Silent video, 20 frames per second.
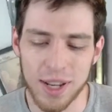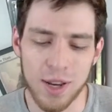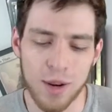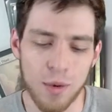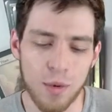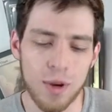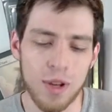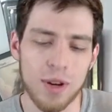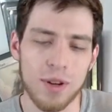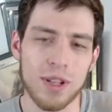
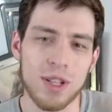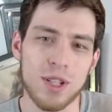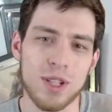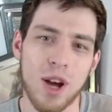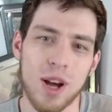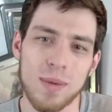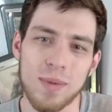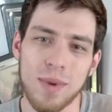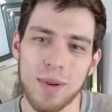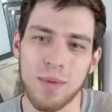We don't need to
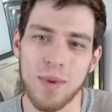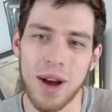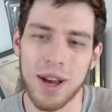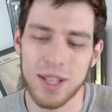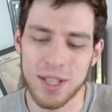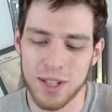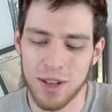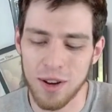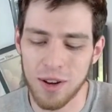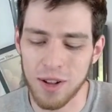talk about why
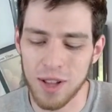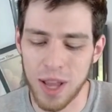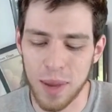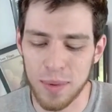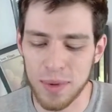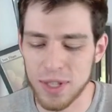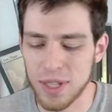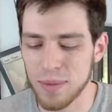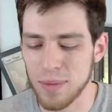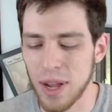Skull Clamp
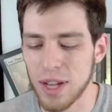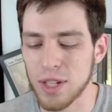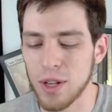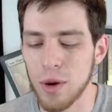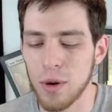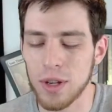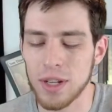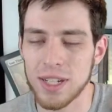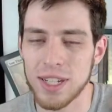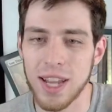is in my
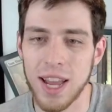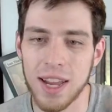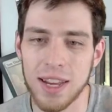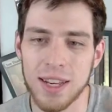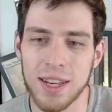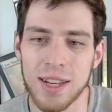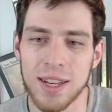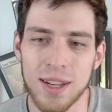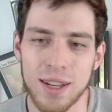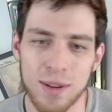token deck.